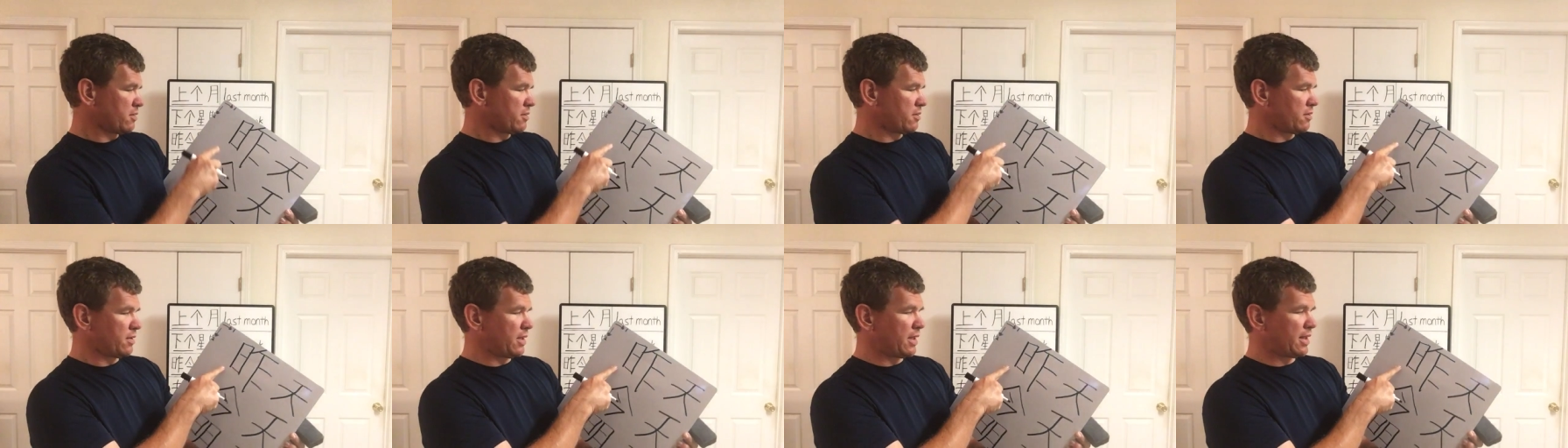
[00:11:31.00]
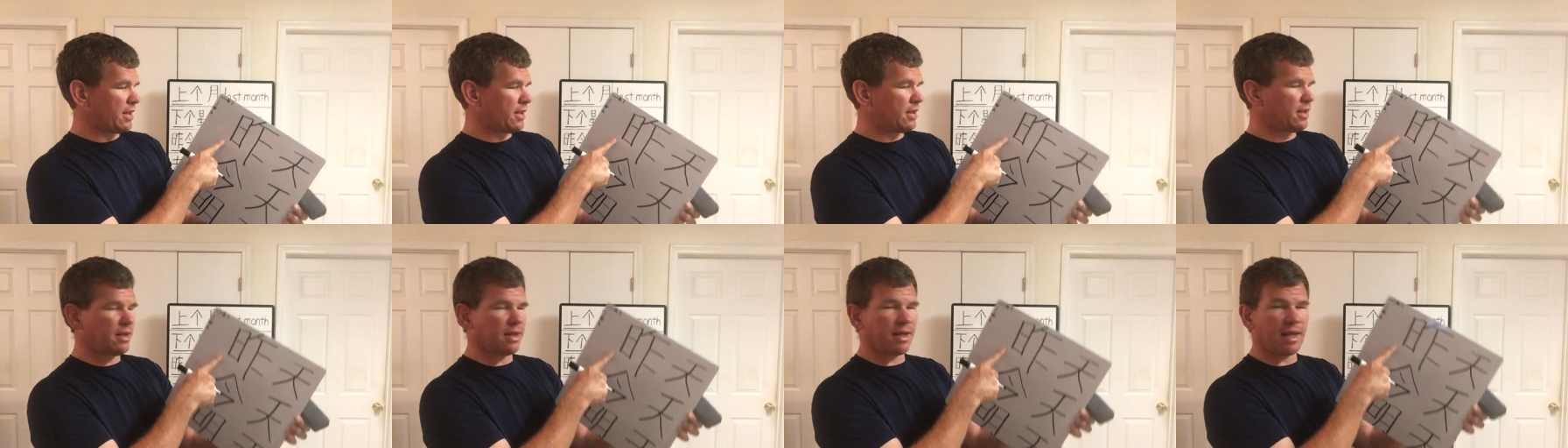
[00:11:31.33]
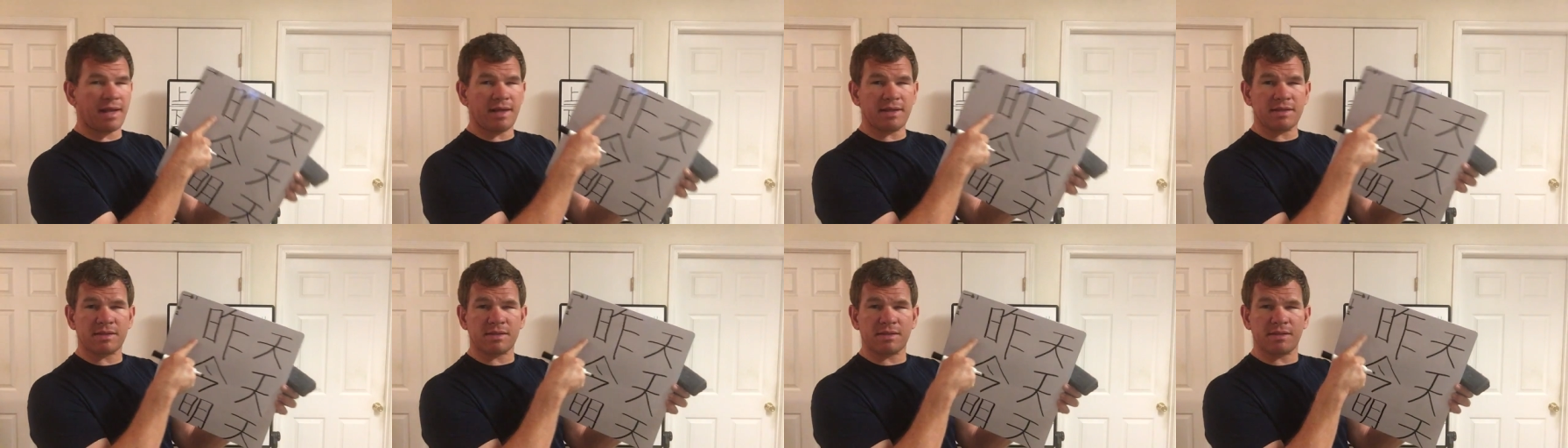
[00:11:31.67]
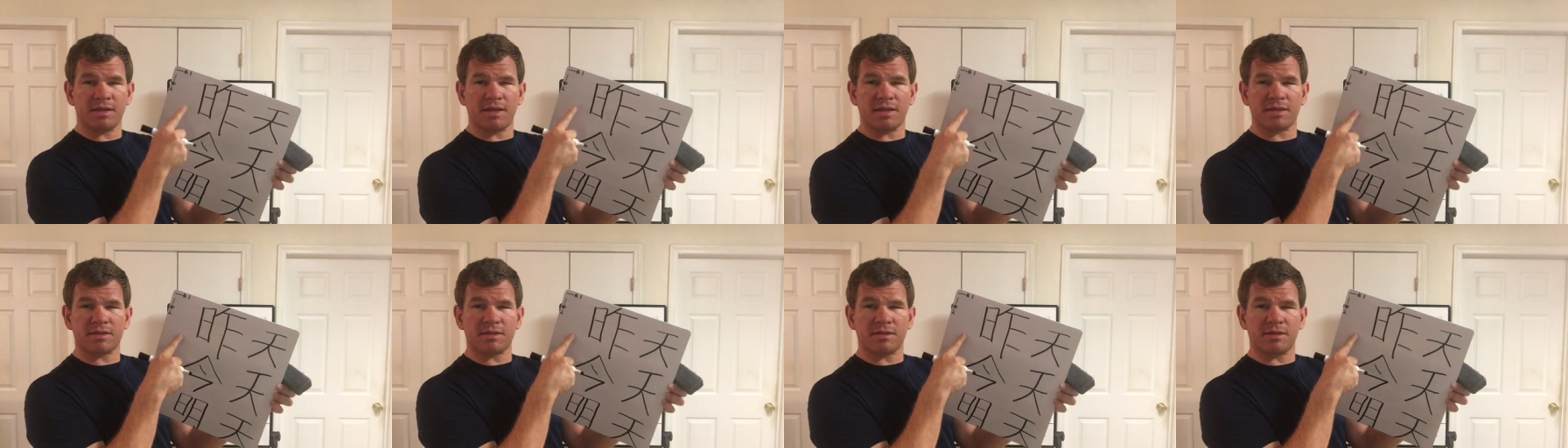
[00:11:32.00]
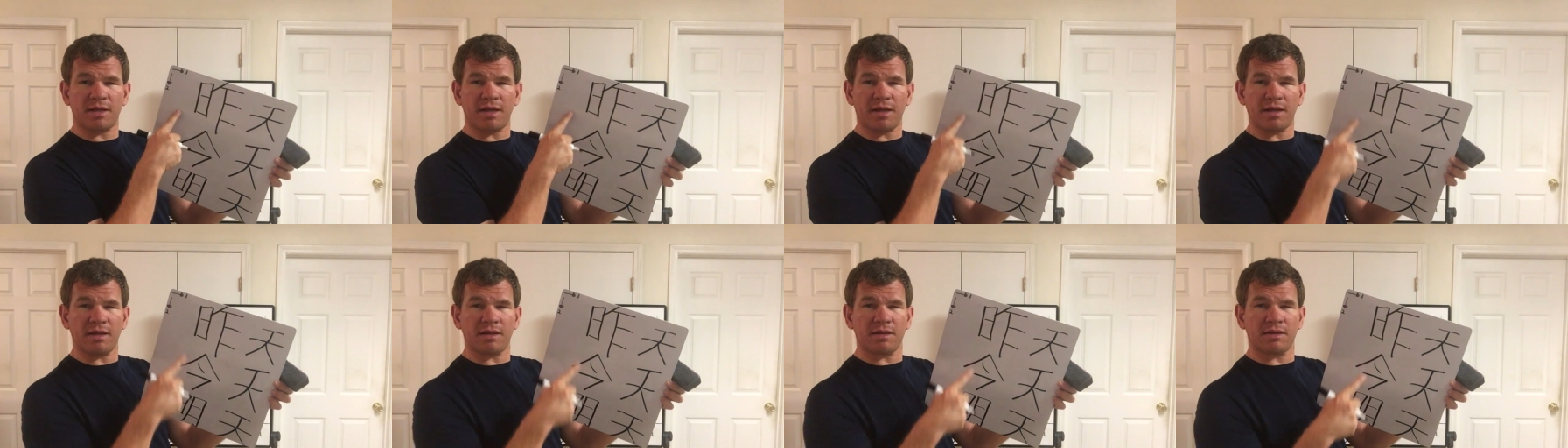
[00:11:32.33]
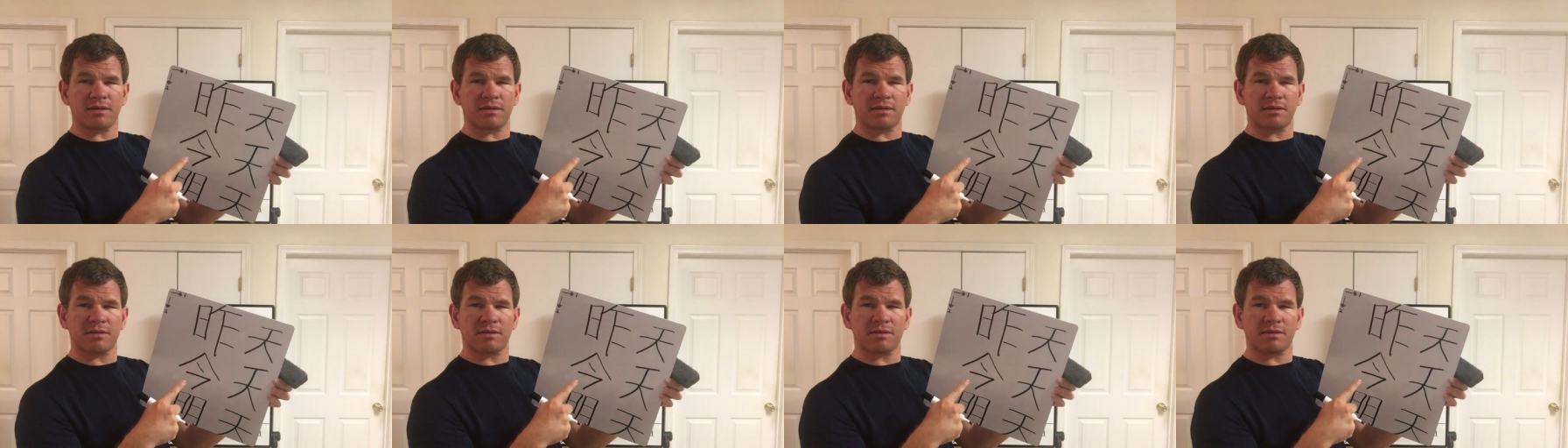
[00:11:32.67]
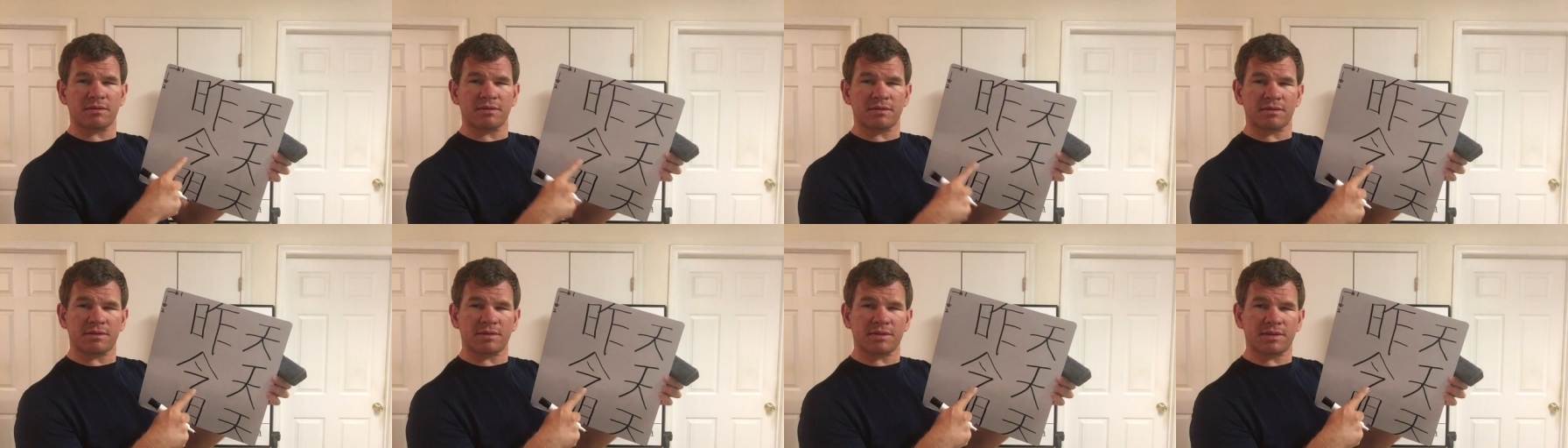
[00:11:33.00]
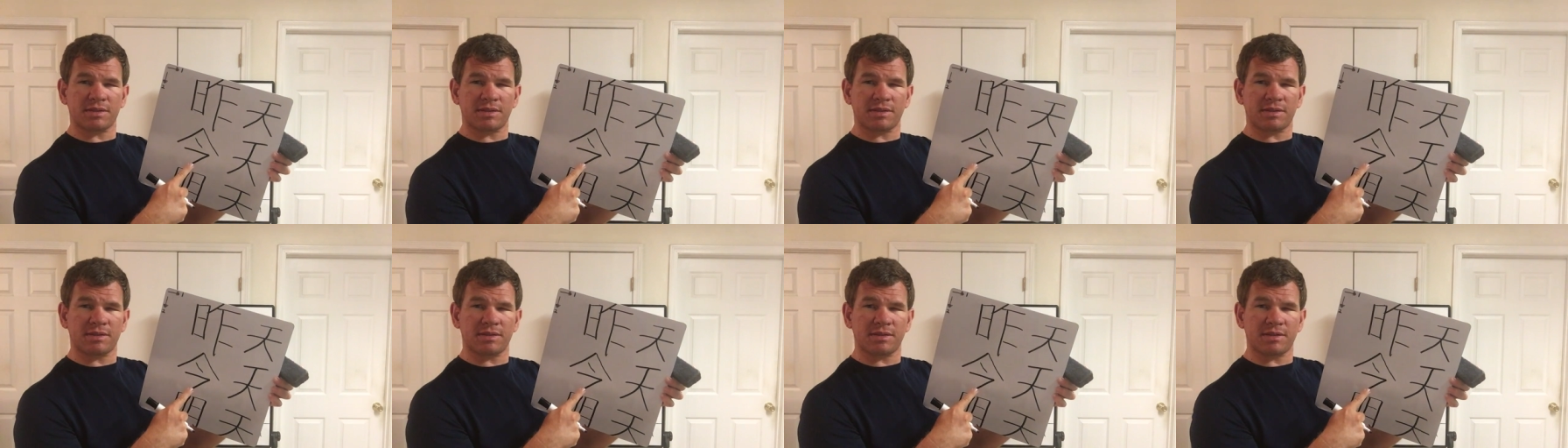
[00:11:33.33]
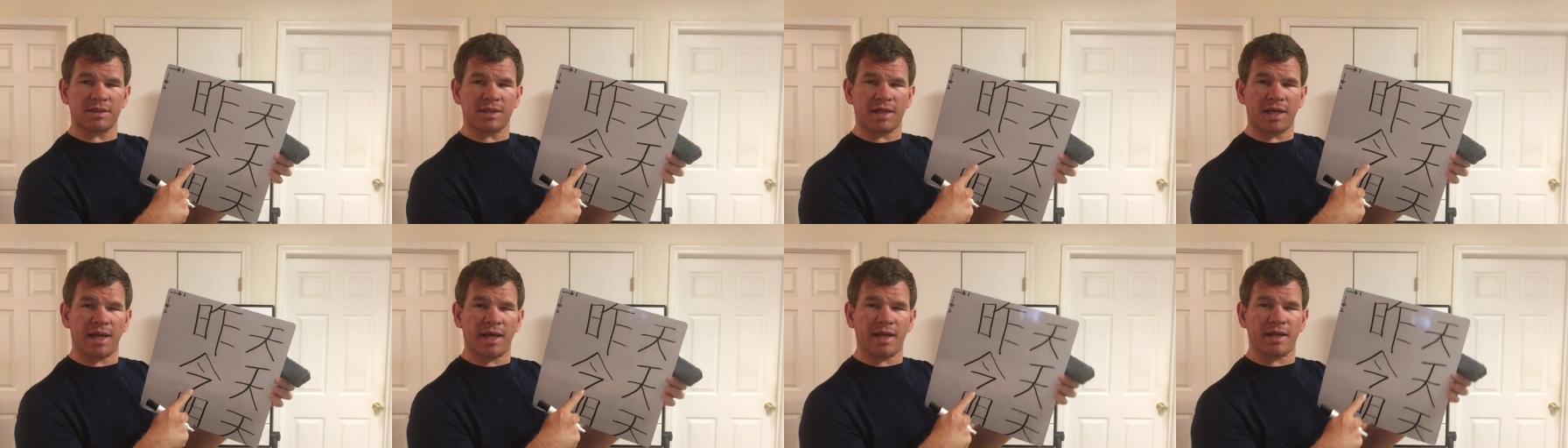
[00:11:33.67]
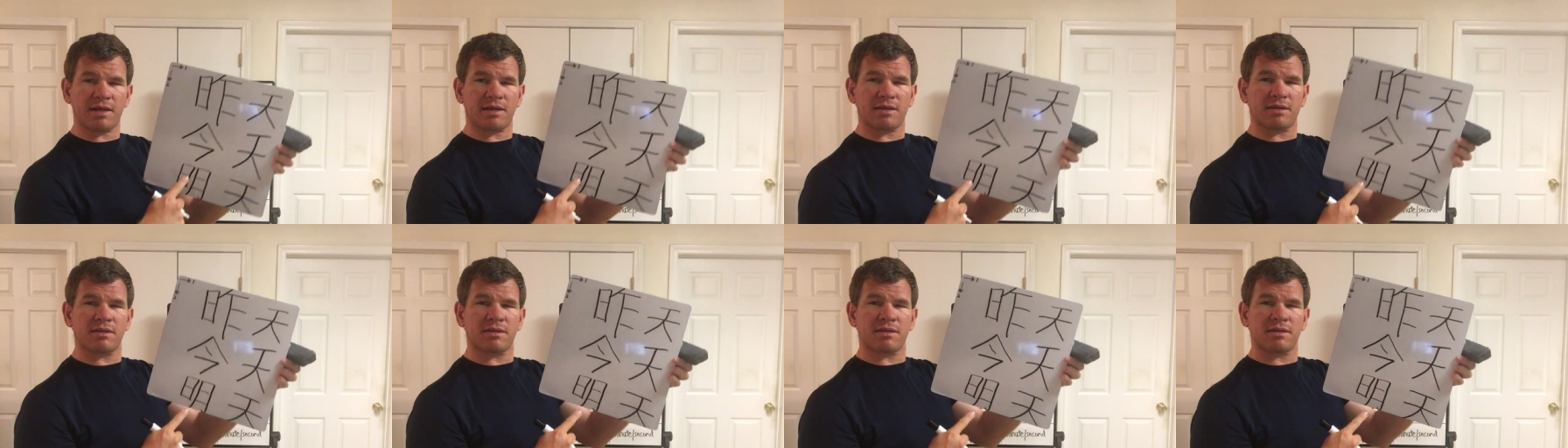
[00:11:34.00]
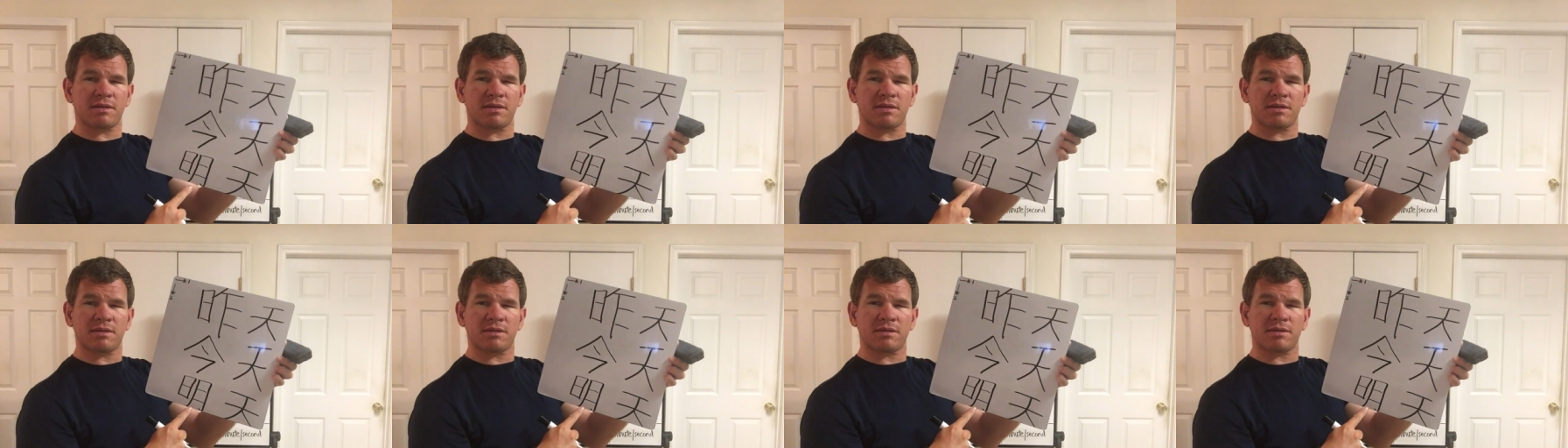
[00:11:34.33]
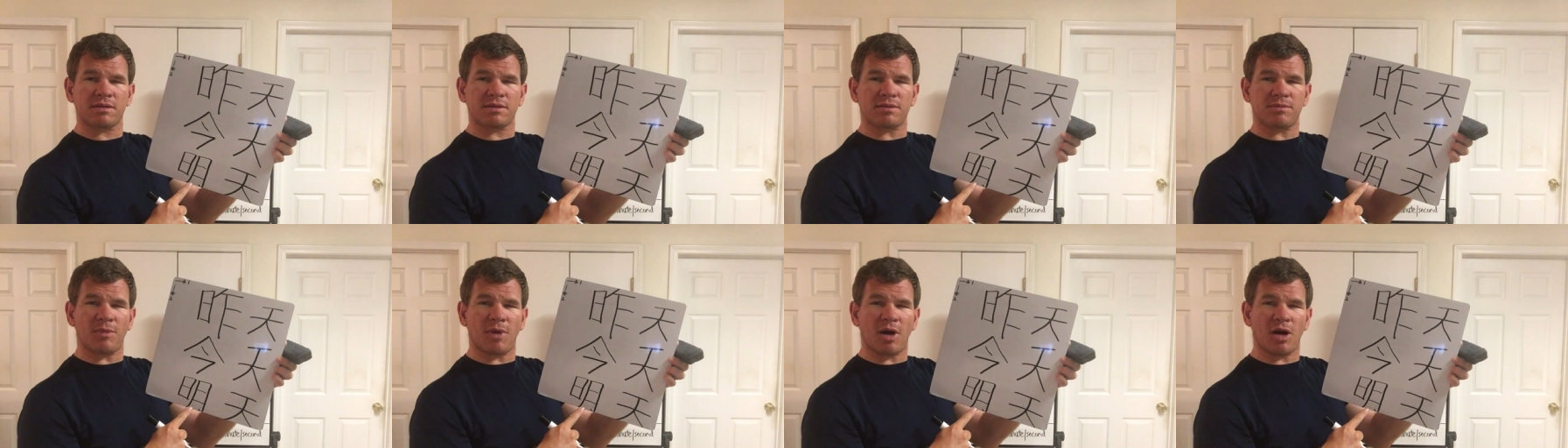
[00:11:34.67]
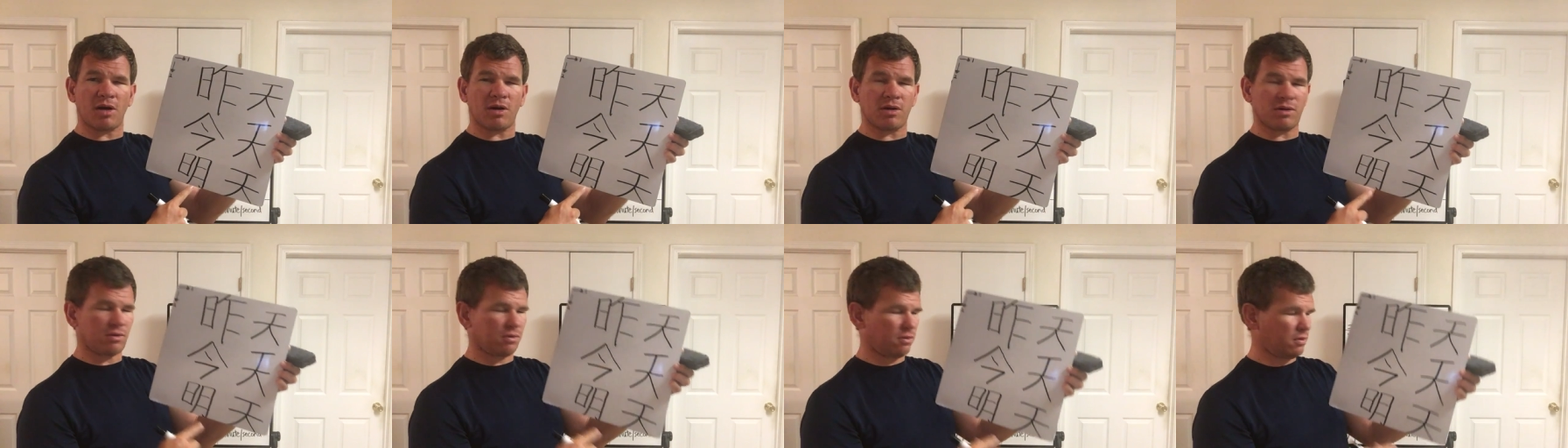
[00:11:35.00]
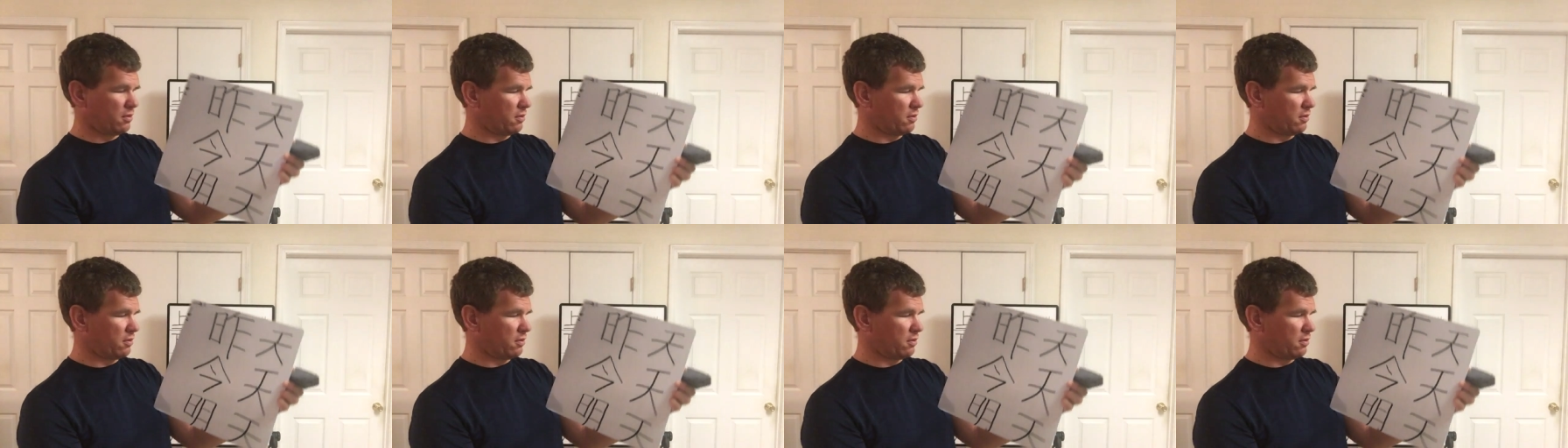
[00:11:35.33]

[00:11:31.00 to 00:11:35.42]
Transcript: so that indicates yesterday, today, tomorrow.